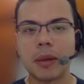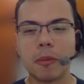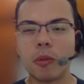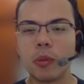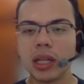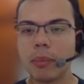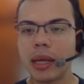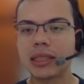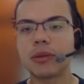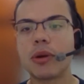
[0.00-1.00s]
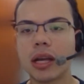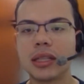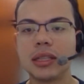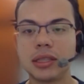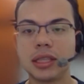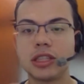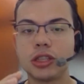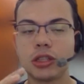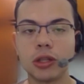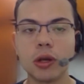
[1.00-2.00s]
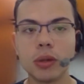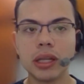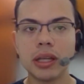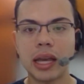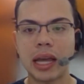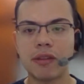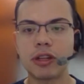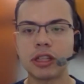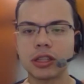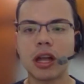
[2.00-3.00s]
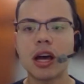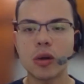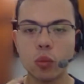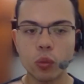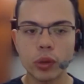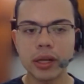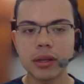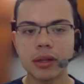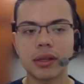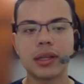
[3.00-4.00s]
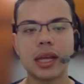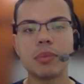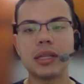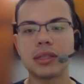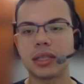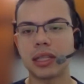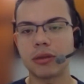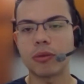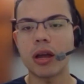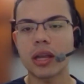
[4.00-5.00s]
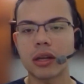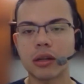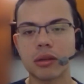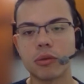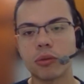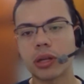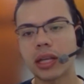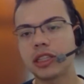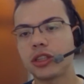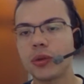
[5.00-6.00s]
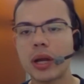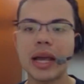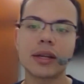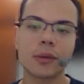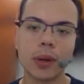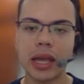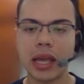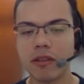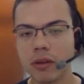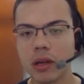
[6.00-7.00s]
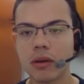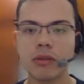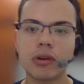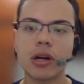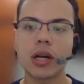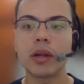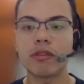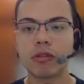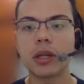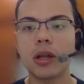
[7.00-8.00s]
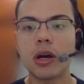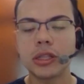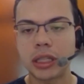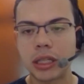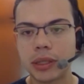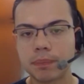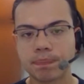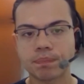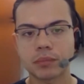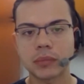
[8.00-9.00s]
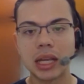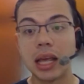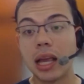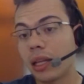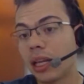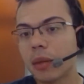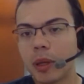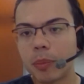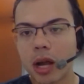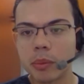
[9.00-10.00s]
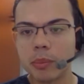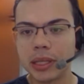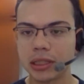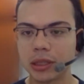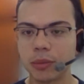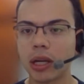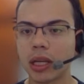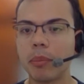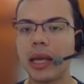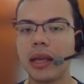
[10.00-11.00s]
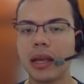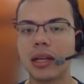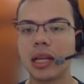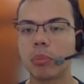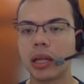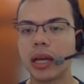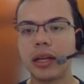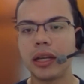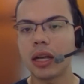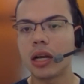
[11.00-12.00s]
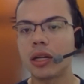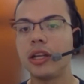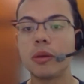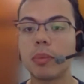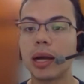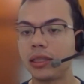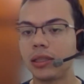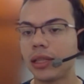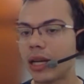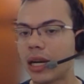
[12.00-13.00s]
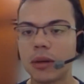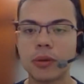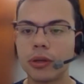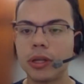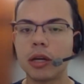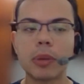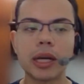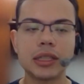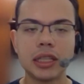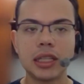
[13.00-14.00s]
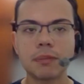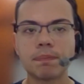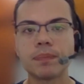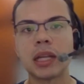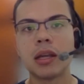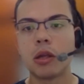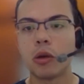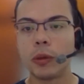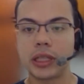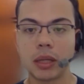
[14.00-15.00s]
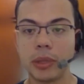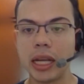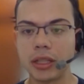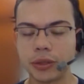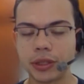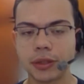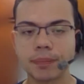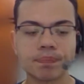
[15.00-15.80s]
really makes the rocket descend slowly, and if there's a lot of wind, that means that the rocket gets dragged away very far away from the launch area. And that can be a problem because the rocket may end up landing on a nearby town or a nearby city, which can be dangerous.